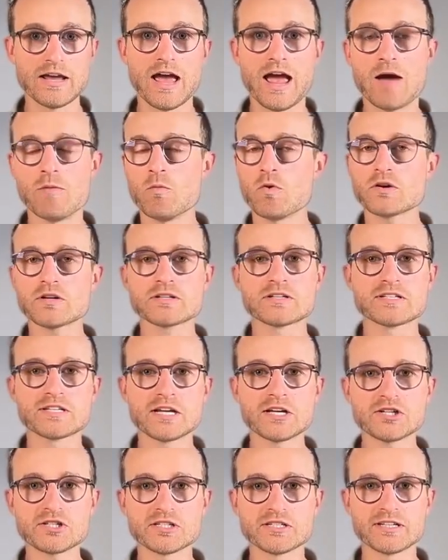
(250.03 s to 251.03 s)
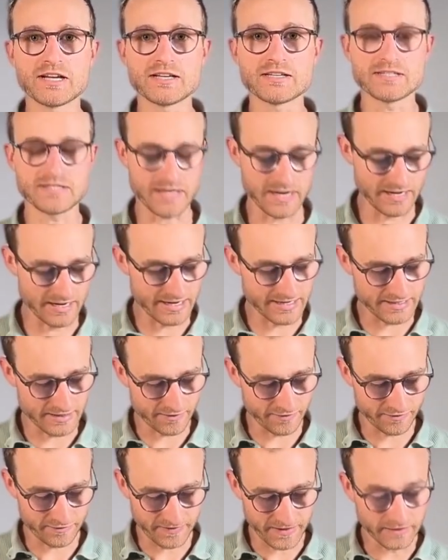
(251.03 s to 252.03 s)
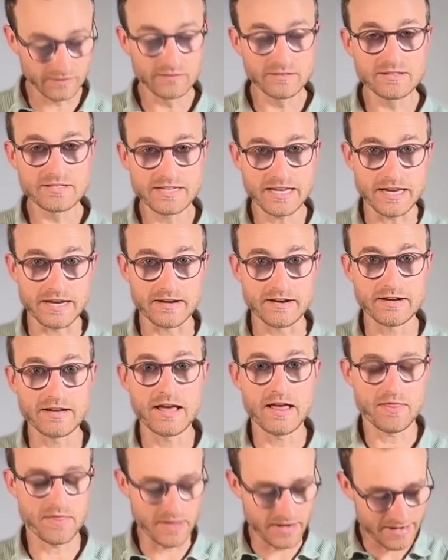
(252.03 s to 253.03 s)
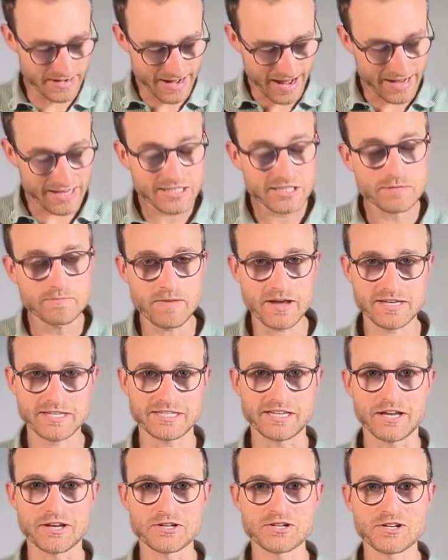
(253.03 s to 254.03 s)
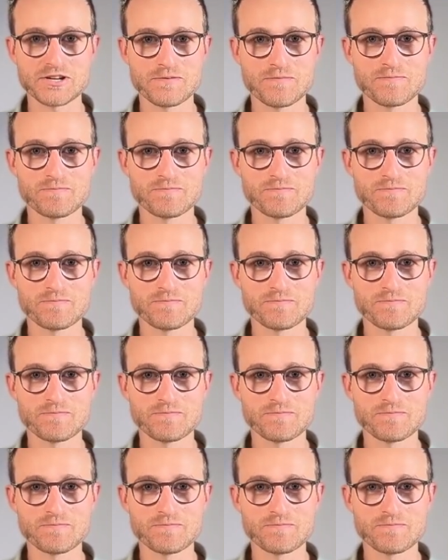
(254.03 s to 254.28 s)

And what it essentially does then is it fills in the next message,